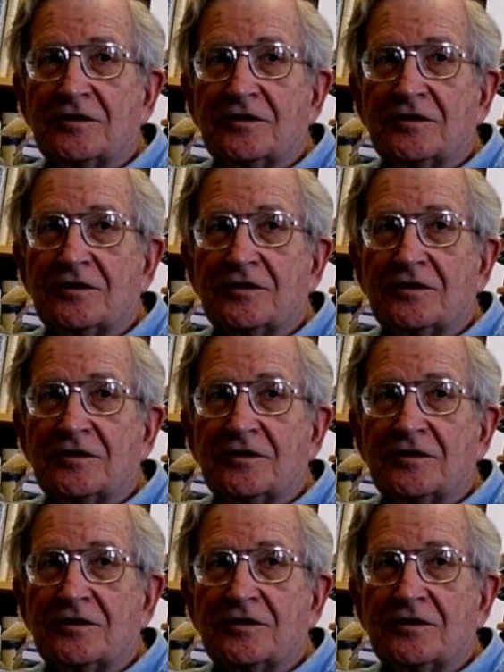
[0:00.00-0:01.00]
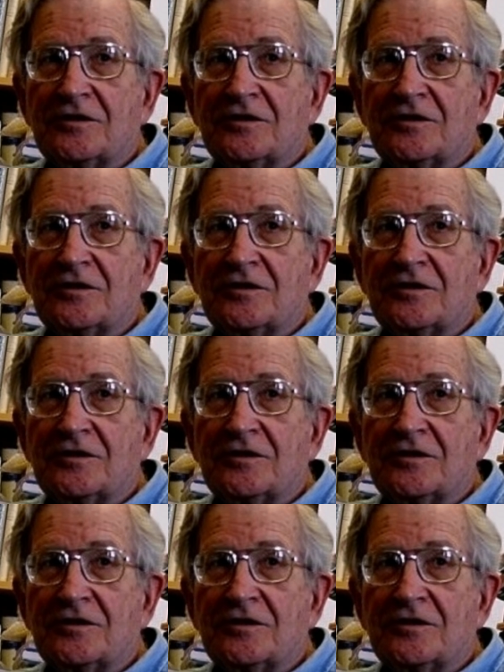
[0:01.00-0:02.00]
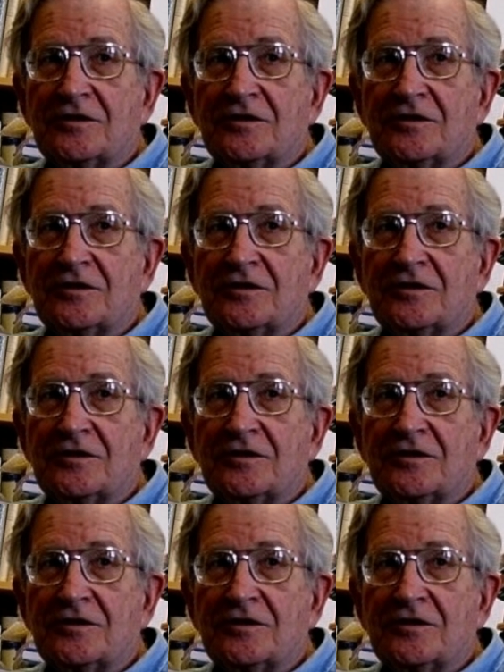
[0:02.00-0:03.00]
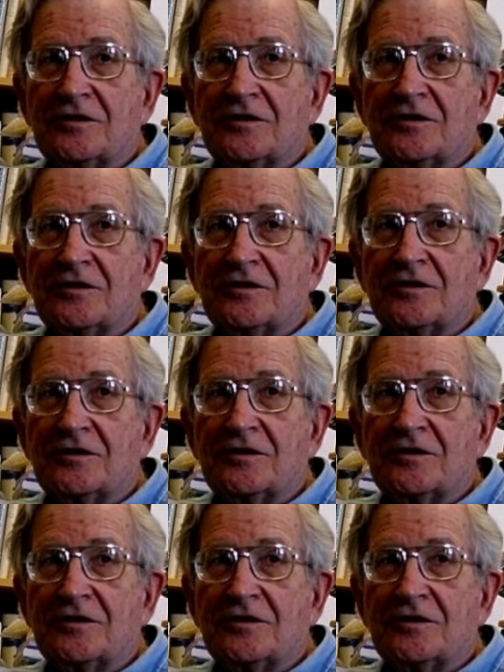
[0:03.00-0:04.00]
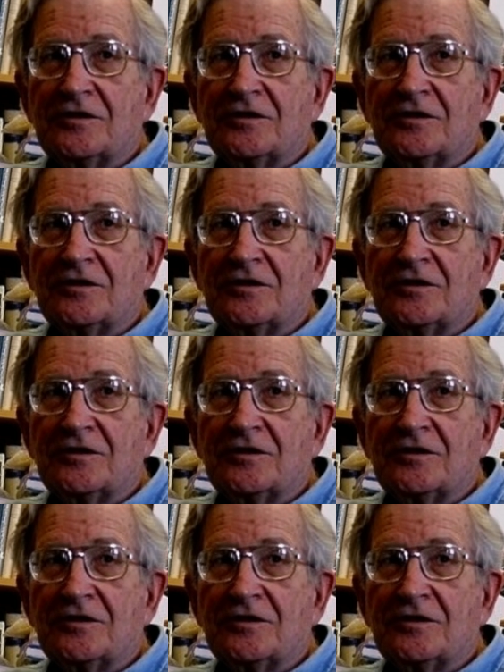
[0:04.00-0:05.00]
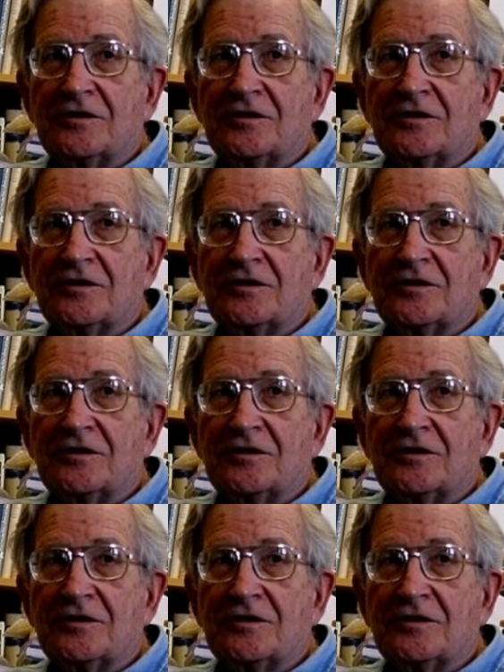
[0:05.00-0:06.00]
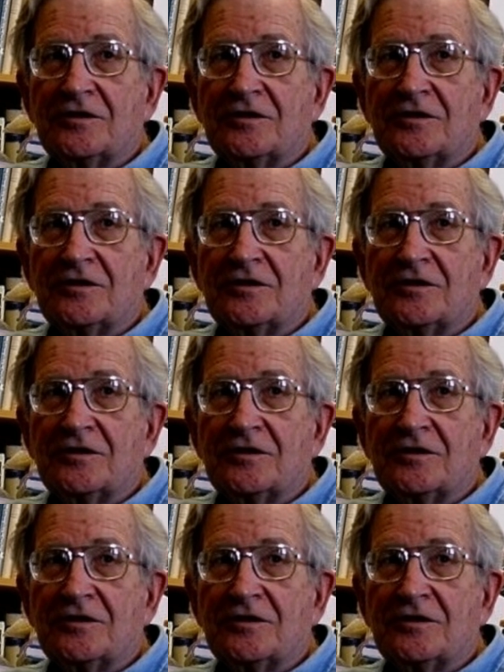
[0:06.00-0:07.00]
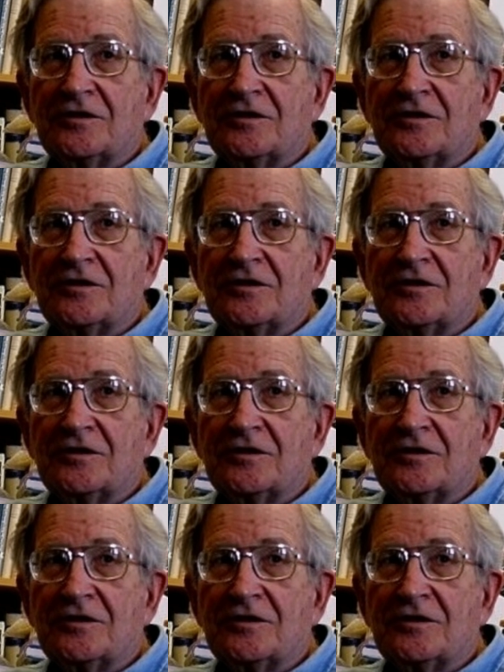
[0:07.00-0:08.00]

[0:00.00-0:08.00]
[no speech]